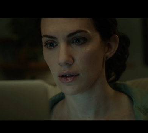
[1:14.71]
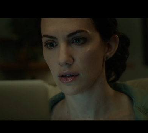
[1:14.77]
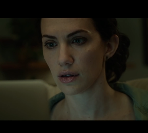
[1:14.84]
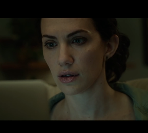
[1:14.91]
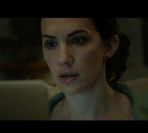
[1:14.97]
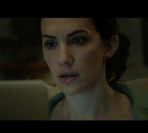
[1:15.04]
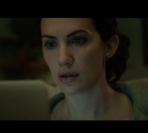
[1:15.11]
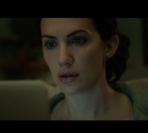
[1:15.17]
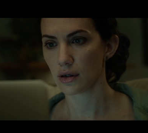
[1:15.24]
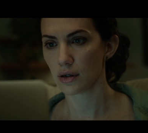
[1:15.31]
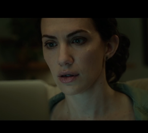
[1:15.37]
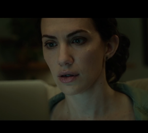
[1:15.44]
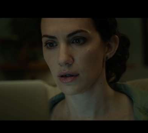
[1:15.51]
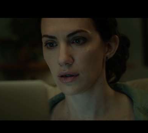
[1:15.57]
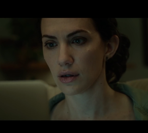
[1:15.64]

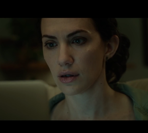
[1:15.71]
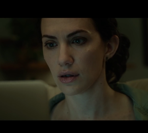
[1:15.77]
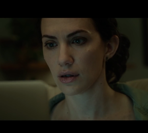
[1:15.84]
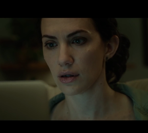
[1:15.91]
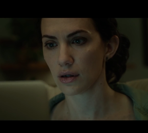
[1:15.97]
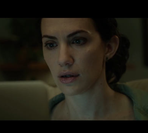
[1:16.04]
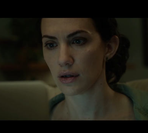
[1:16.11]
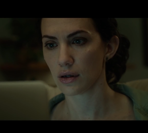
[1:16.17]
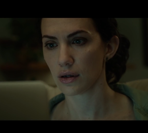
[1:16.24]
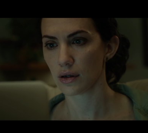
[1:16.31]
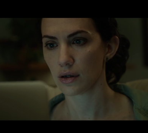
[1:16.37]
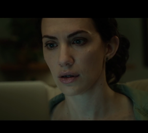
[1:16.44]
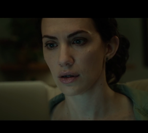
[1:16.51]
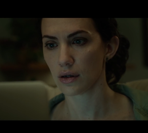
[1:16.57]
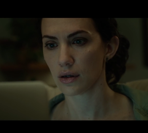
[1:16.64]

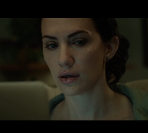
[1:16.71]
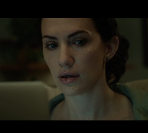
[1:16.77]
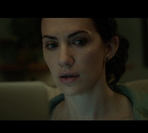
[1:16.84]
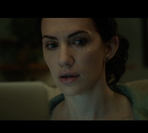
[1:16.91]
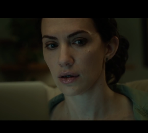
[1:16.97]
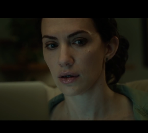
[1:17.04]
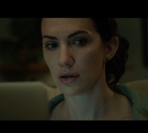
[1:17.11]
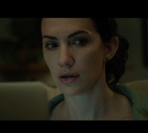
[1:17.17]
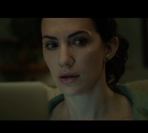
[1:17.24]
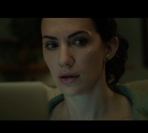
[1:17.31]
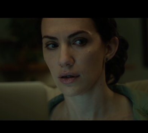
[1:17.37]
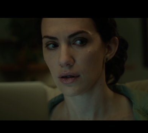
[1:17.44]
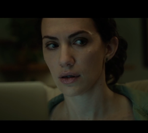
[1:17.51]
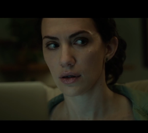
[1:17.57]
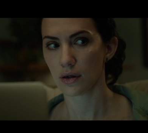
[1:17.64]

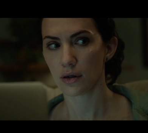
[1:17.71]
Nothing is said.